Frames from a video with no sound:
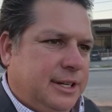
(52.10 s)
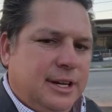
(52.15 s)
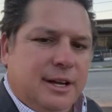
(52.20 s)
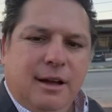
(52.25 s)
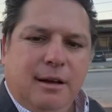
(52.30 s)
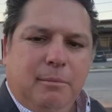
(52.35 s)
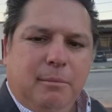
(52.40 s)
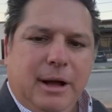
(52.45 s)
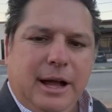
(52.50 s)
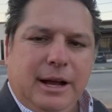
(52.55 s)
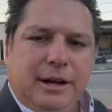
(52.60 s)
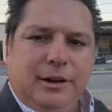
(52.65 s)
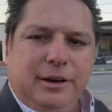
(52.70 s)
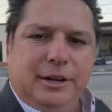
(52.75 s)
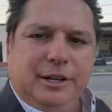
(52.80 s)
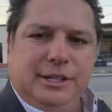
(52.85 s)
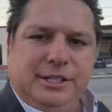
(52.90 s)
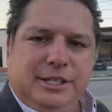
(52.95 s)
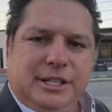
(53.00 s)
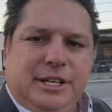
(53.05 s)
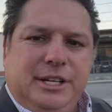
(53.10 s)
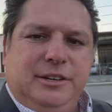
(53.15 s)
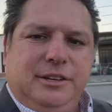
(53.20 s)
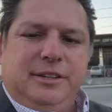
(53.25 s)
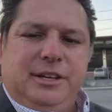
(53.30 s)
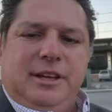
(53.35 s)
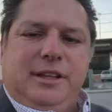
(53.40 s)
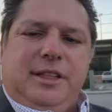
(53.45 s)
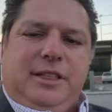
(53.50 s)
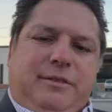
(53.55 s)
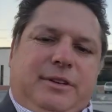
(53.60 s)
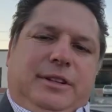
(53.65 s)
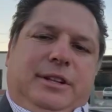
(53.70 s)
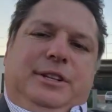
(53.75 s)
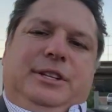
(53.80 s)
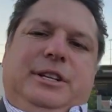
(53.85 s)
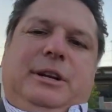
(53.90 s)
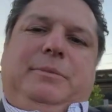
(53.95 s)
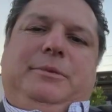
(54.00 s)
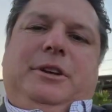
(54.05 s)
Michael, good to see you. The other three that
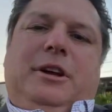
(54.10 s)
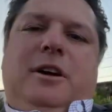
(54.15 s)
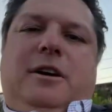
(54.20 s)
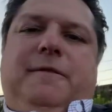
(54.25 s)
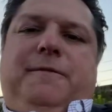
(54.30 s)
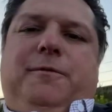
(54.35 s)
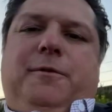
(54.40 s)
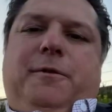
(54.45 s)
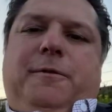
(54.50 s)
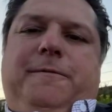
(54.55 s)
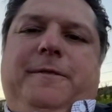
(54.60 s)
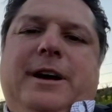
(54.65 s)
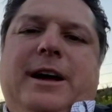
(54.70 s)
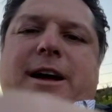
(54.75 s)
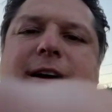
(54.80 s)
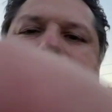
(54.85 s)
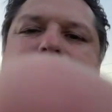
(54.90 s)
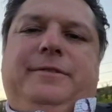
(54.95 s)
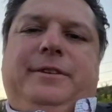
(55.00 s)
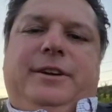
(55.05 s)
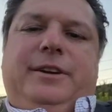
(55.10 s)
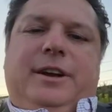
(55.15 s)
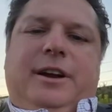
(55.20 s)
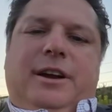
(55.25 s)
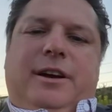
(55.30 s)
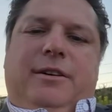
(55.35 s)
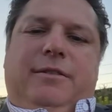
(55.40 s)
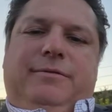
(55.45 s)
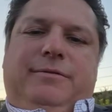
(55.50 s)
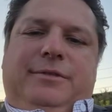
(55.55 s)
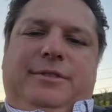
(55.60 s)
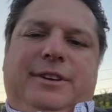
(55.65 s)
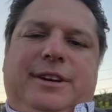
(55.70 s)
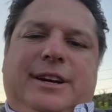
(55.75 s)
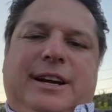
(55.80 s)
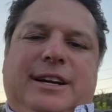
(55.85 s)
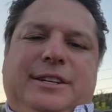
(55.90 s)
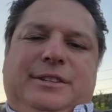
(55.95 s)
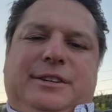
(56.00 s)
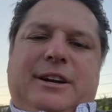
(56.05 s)
jumped on, 4, 5, there you go. You
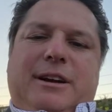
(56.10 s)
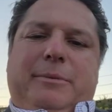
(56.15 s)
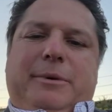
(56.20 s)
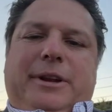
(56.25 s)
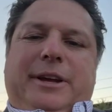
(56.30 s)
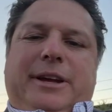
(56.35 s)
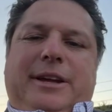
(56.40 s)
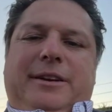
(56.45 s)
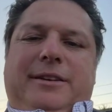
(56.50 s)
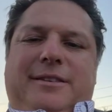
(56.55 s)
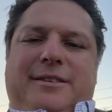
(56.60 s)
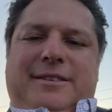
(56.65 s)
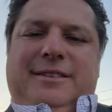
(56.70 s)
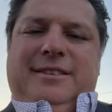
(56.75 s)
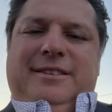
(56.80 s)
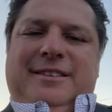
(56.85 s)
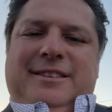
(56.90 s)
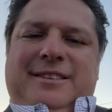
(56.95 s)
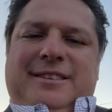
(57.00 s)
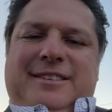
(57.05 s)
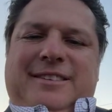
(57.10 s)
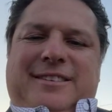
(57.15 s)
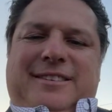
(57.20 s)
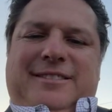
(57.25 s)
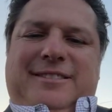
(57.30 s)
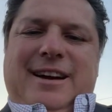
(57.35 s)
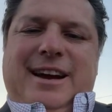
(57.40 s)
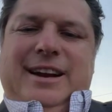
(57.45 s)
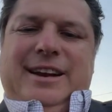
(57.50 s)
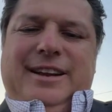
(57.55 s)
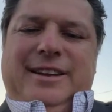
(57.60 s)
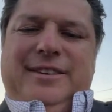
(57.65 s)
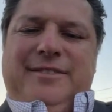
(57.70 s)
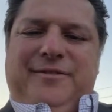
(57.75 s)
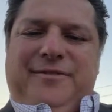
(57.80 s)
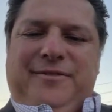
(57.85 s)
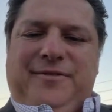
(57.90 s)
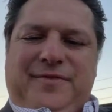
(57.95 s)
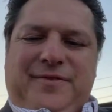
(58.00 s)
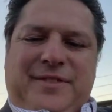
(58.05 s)
guys are coming in. All righty.
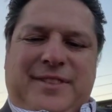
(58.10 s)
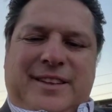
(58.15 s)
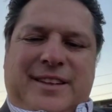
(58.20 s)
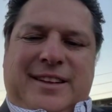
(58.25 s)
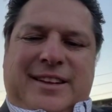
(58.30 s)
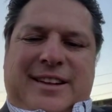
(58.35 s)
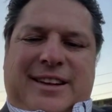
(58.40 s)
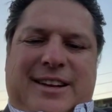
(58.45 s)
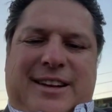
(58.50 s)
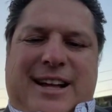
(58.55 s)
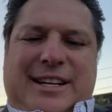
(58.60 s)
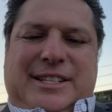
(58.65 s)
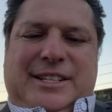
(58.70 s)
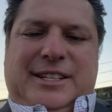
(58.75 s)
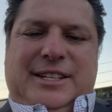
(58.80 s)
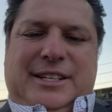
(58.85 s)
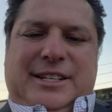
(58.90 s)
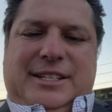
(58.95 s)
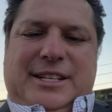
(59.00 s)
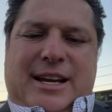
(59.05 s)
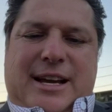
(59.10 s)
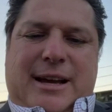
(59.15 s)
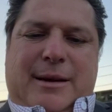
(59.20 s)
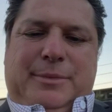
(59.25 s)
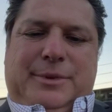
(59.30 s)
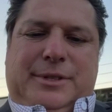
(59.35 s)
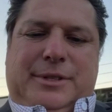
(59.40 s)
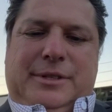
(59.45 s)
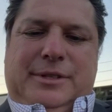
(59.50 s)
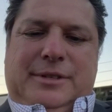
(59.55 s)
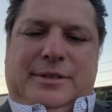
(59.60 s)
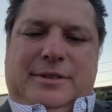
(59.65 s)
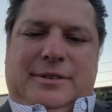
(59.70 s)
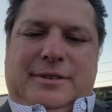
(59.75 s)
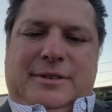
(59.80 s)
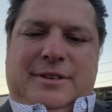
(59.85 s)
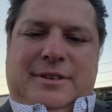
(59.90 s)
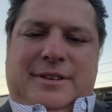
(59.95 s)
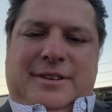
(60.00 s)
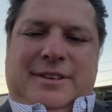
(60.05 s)
Lots of good times.
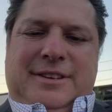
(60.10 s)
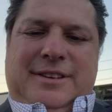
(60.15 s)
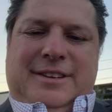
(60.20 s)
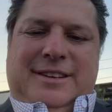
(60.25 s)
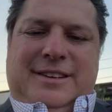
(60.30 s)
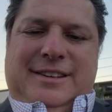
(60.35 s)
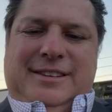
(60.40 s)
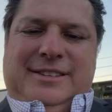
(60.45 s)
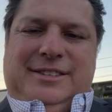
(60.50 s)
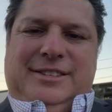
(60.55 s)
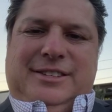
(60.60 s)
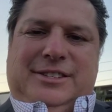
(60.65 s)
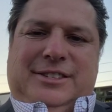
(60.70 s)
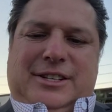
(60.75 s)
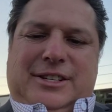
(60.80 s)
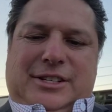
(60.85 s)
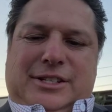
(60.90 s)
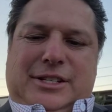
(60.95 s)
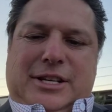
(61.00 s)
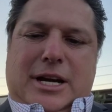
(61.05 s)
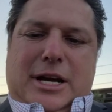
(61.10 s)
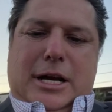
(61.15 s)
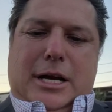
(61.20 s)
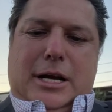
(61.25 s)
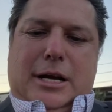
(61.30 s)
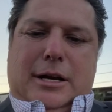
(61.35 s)
Just a second.